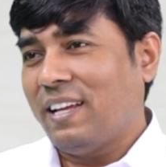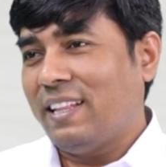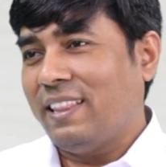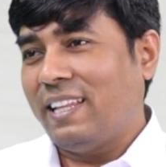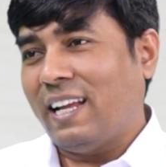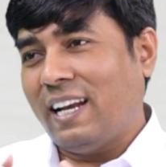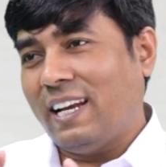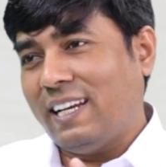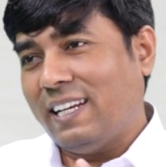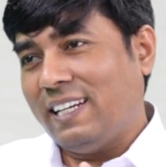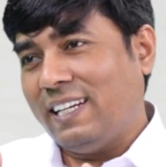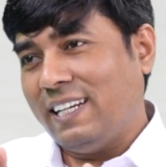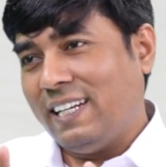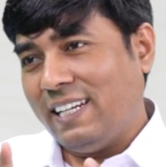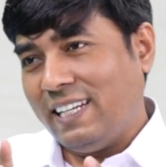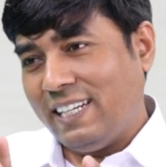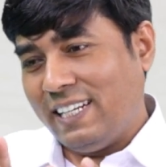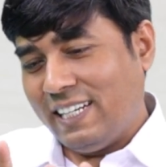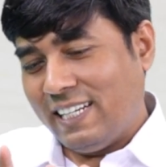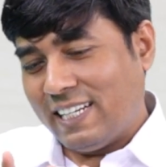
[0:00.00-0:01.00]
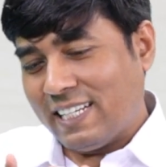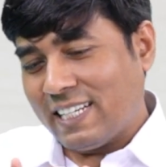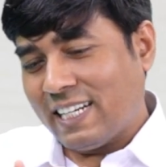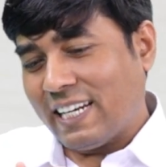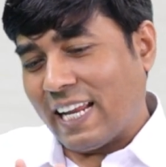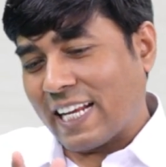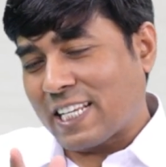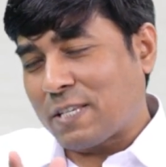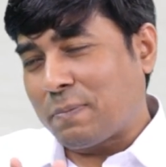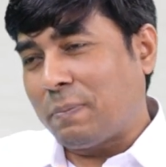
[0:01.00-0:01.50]
then he
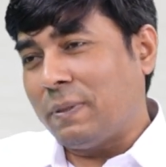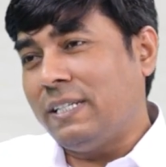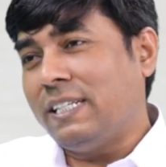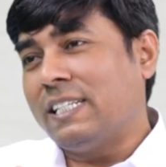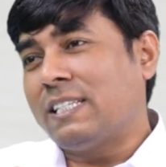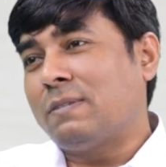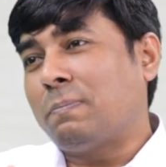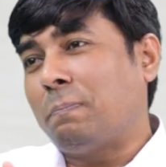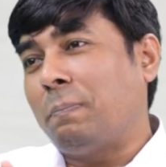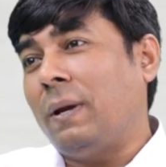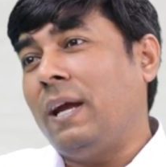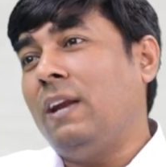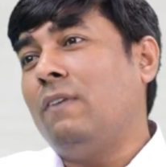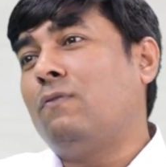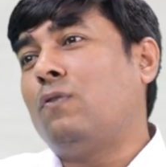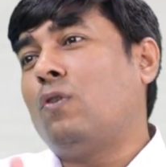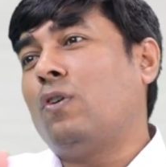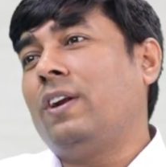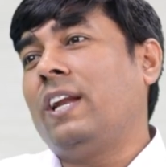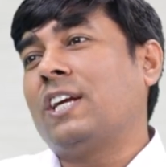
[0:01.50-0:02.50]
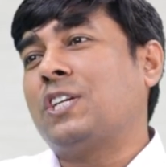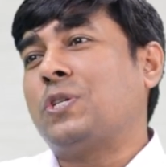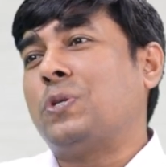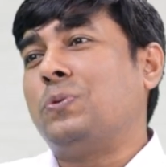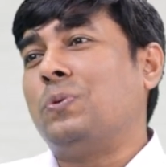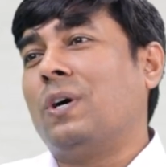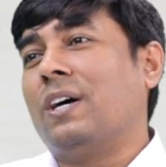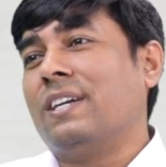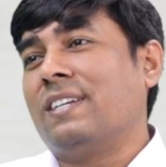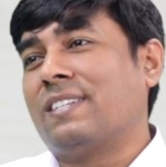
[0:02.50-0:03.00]
doesn't experience pain for next
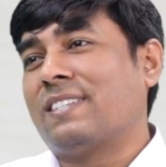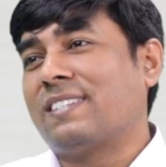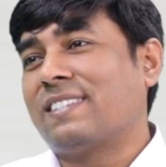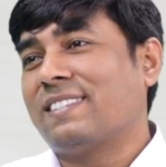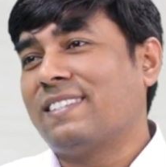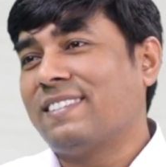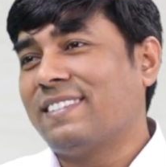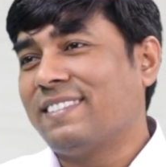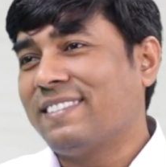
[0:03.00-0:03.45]
2 hours.